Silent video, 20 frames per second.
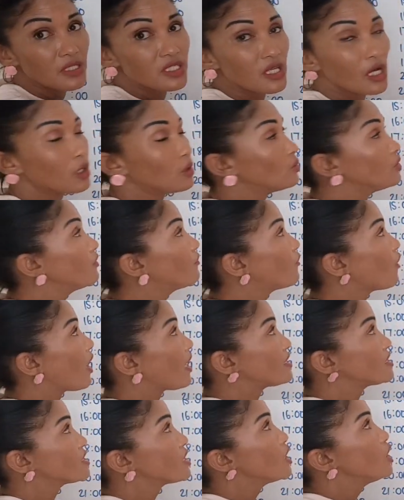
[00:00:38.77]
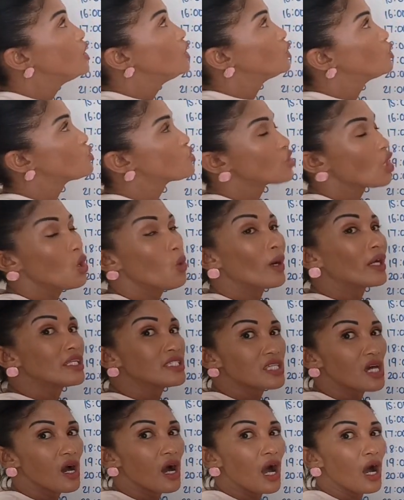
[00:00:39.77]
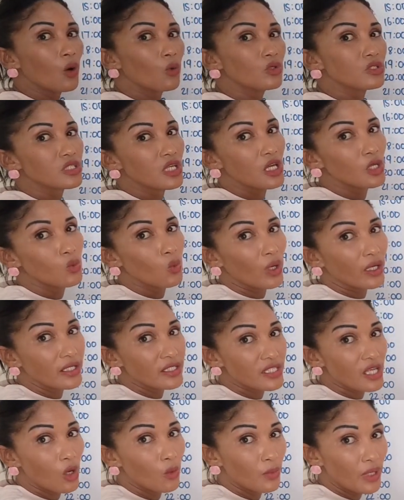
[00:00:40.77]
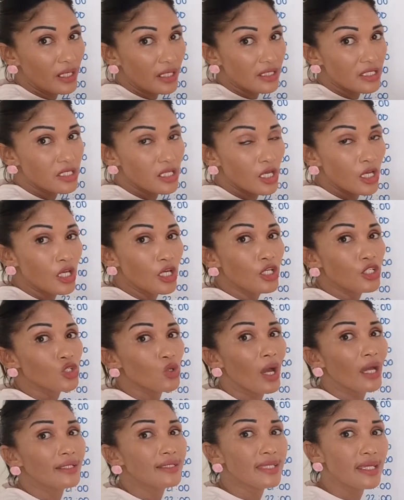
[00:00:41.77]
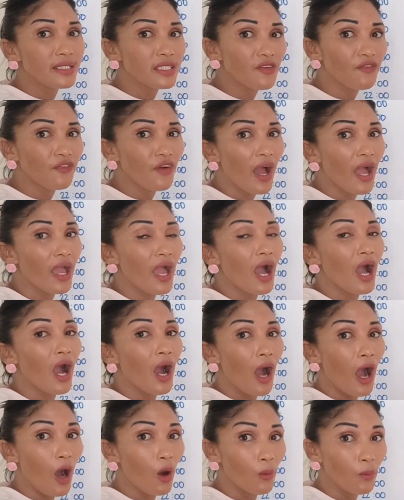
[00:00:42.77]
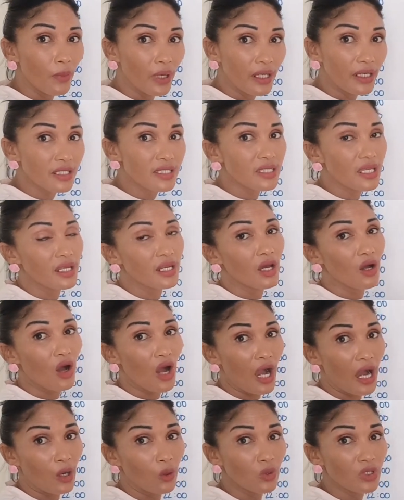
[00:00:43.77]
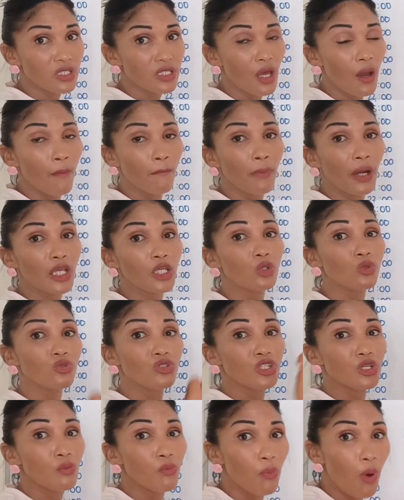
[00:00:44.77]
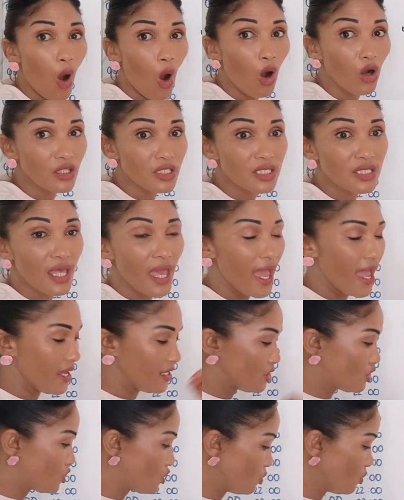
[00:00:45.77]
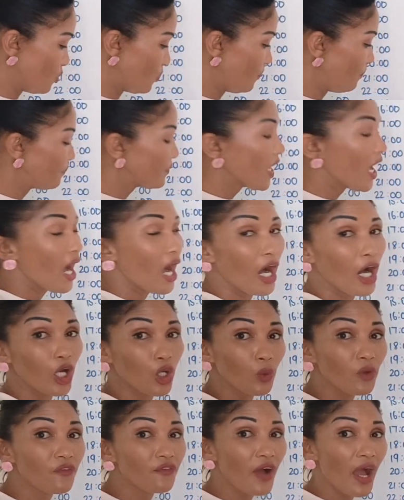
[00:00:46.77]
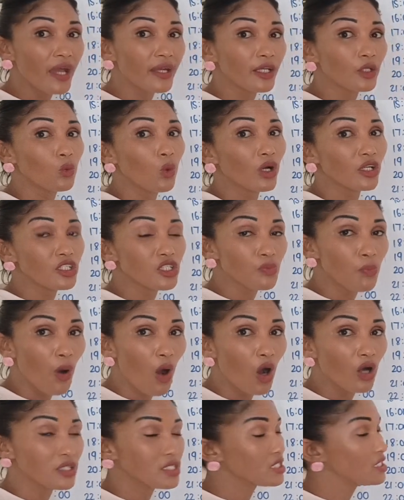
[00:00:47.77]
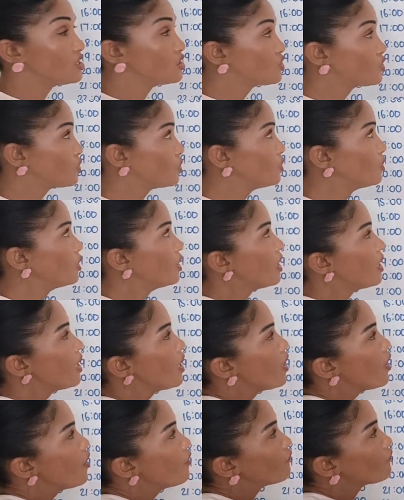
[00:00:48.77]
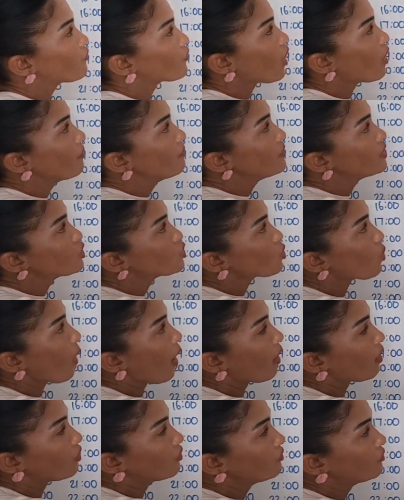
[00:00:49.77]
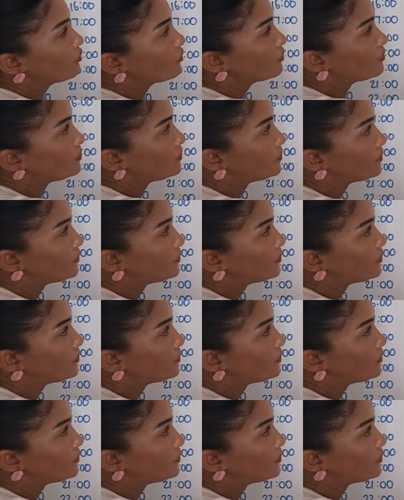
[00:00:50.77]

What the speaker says: is only for us to show what is our hours and what is our minutes. To identify our minutes and our hours by using past and to. How do we find out what is past and to? From the 12